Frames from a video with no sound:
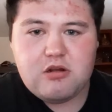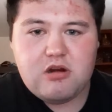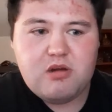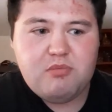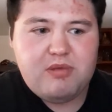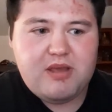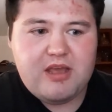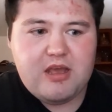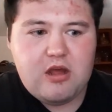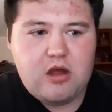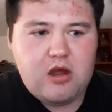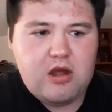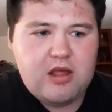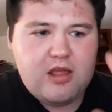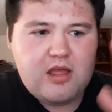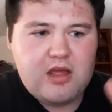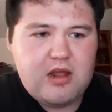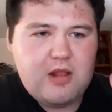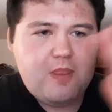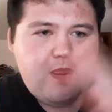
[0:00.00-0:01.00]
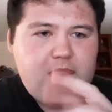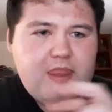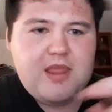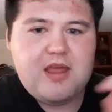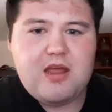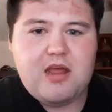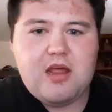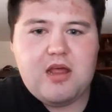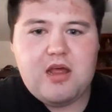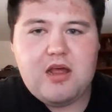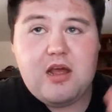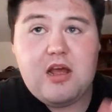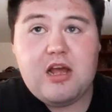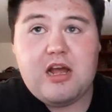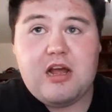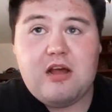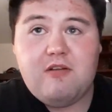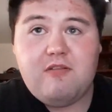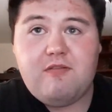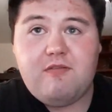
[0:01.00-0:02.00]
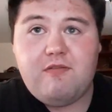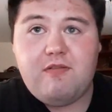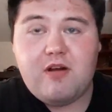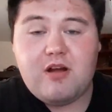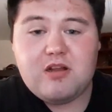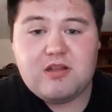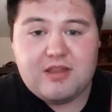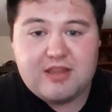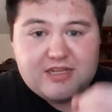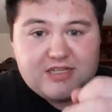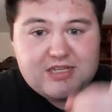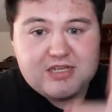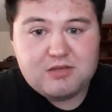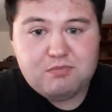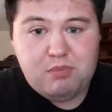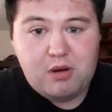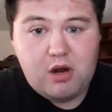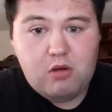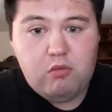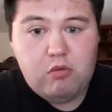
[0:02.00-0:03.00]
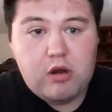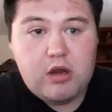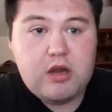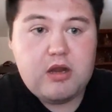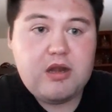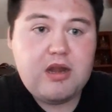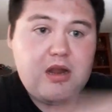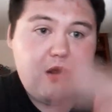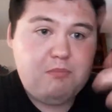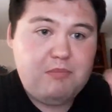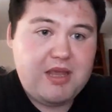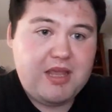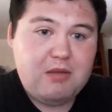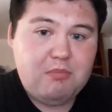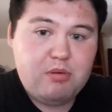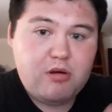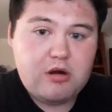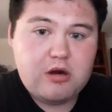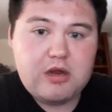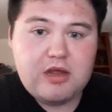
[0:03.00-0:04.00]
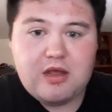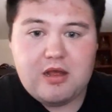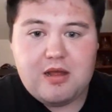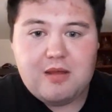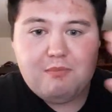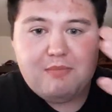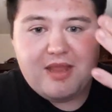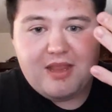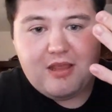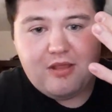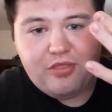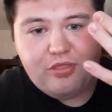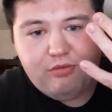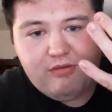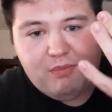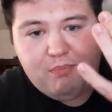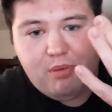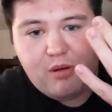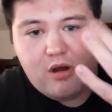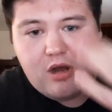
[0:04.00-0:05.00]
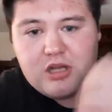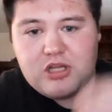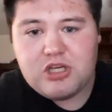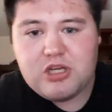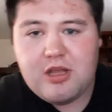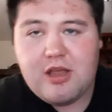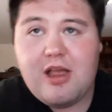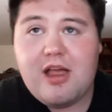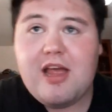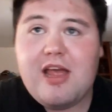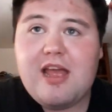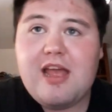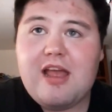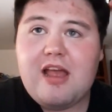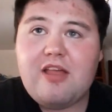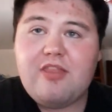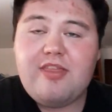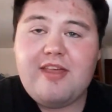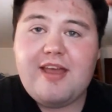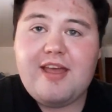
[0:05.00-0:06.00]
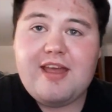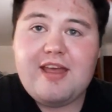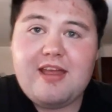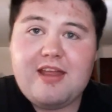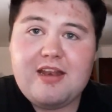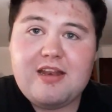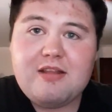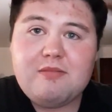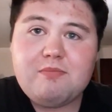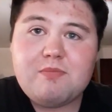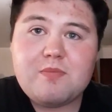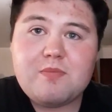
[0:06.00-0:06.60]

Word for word: gonna be a this is part one. Make a part, make it three parts, and then